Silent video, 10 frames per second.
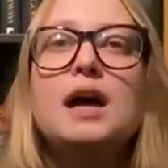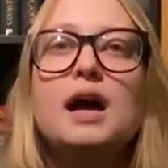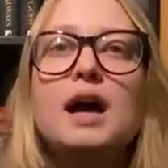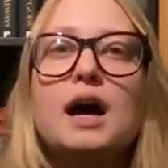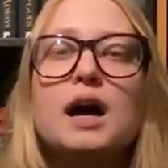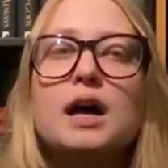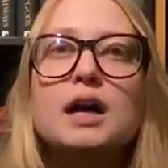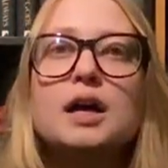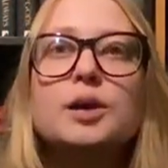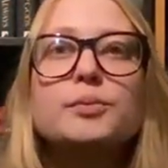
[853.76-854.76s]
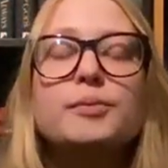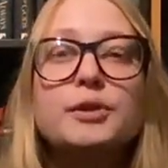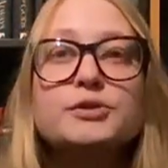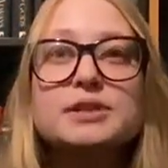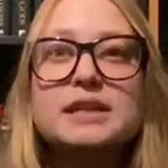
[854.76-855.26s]

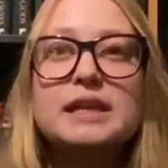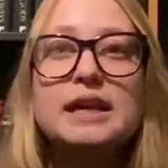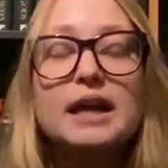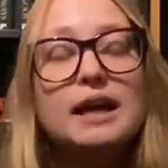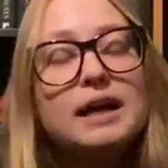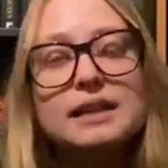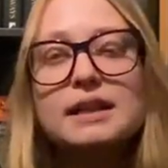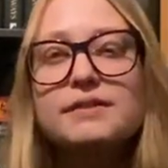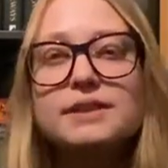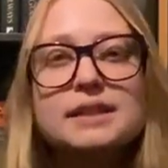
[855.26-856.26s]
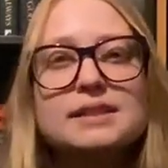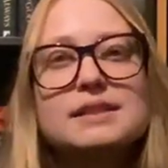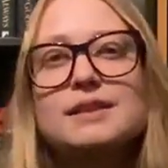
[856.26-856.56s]
Mostly, I love this.